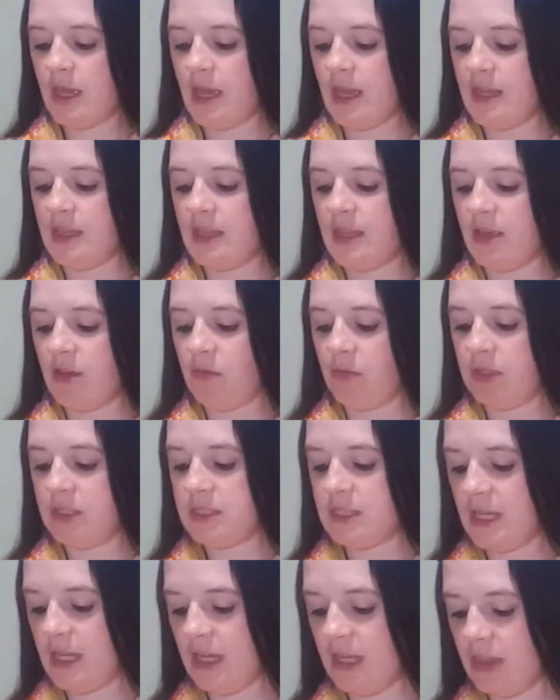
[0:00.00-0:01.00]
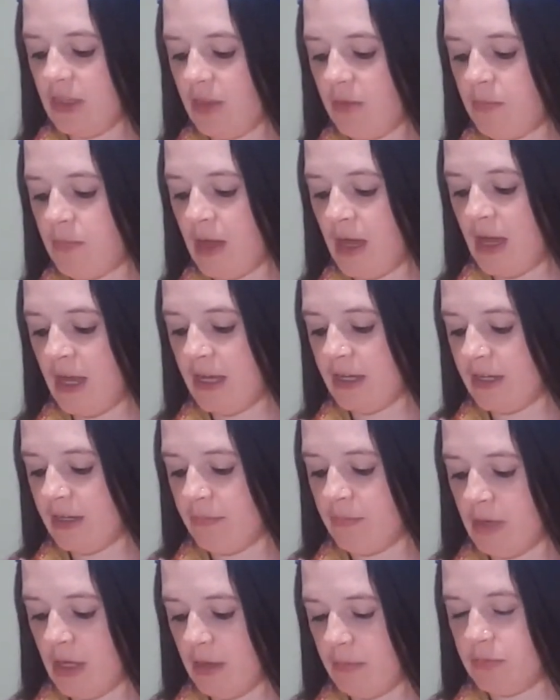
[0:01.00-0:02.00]
And then we take the bottom
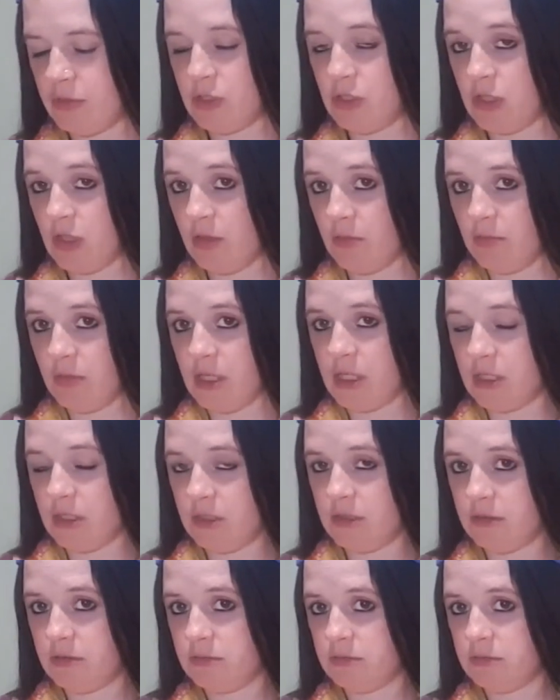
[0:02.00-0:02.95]
up to the middle,